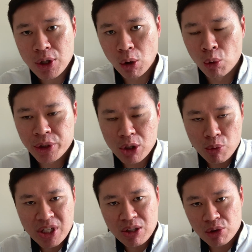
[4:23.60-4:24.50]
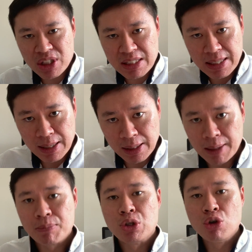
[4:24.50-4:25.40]
older, you really need to scale
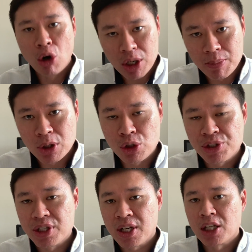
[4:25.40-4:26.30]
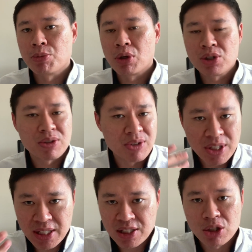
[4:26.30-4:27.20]
up your emergency cash, because these
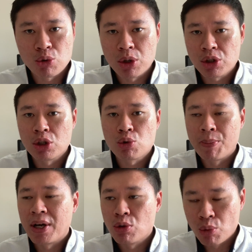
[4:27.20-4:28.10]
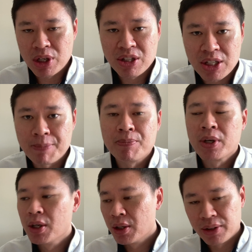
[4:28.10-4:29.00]
are situations whereby you really need
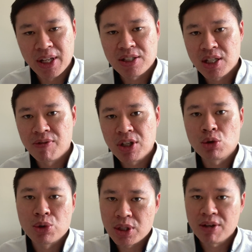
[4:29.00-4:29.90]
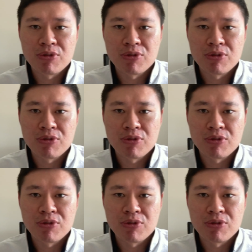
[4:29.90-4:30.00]
that savings to save